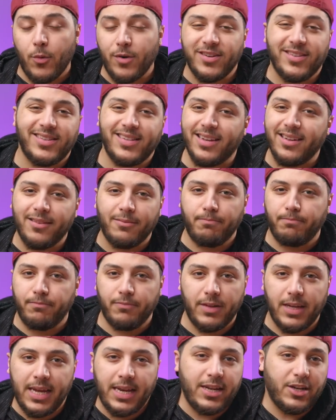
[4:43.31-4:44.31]
We're still
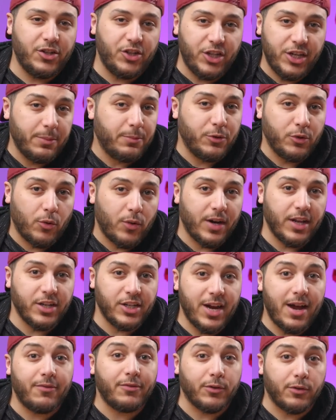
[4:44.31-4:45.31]
in a chip
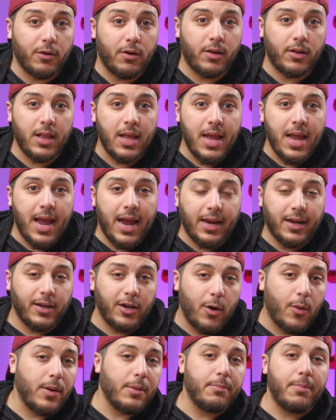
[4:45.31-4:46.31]
shortage after all.
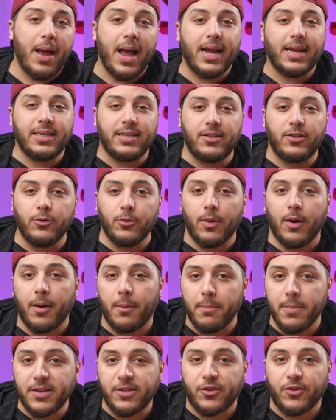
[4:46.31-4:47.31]
And going back to
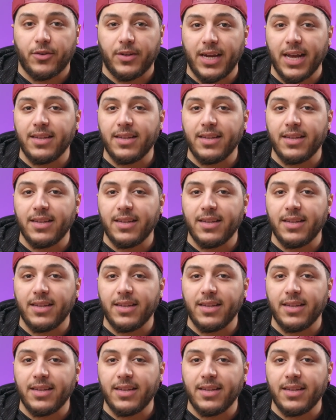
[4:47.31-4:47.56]
Mr.